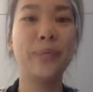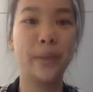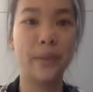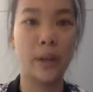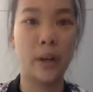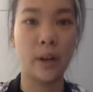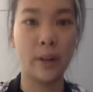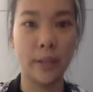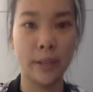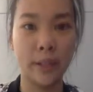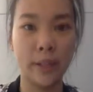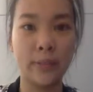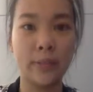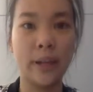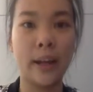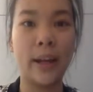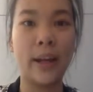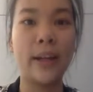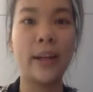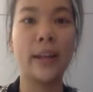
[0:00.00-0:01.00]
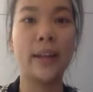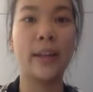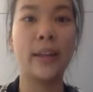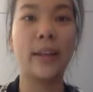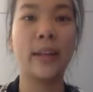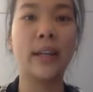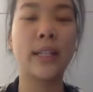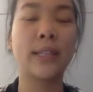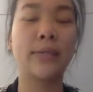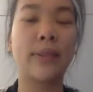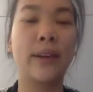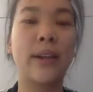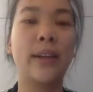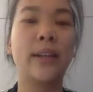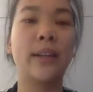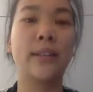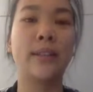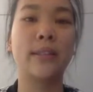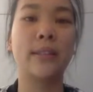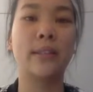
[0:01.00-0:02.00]
on this flight, and the next flight
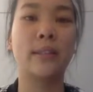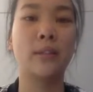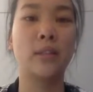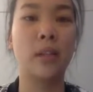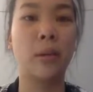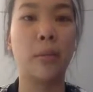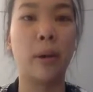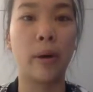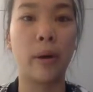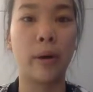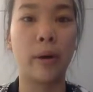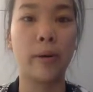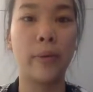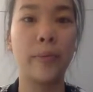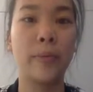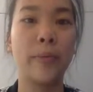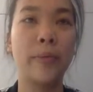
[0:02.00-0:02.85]
is tomorrow.